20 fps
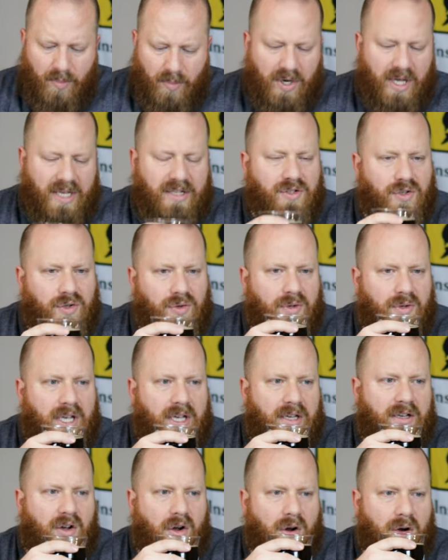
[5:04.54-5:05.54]
But I do
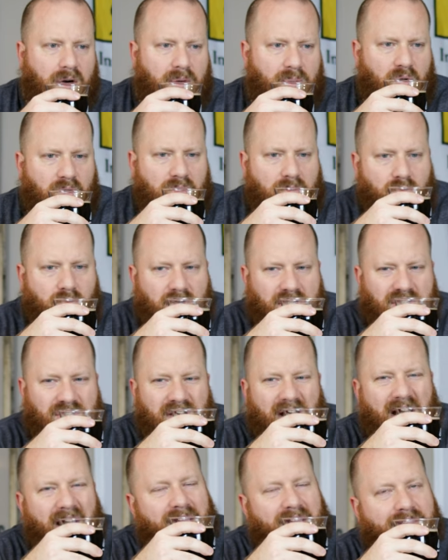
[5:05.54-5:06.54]
get caramel, which
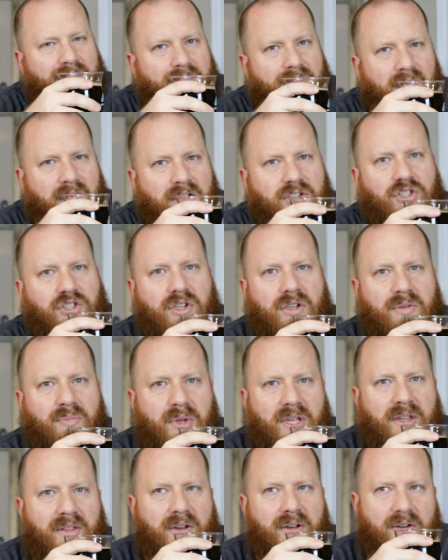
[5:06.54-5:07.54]
I think should
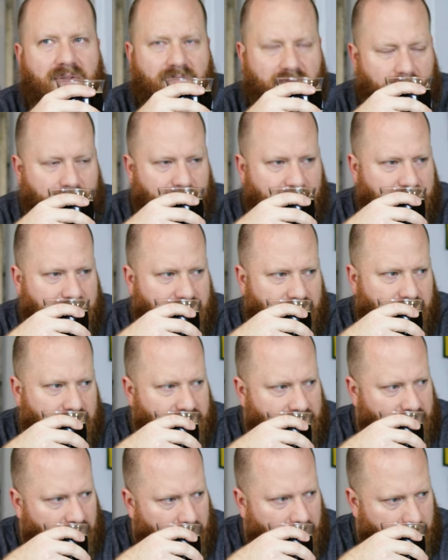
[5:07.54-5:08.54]
be there from the
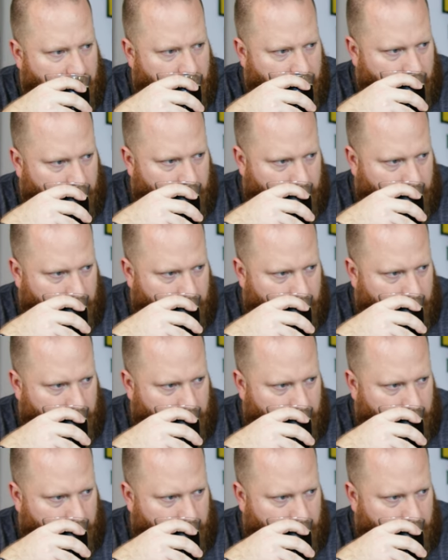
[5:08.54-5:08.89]
sixty.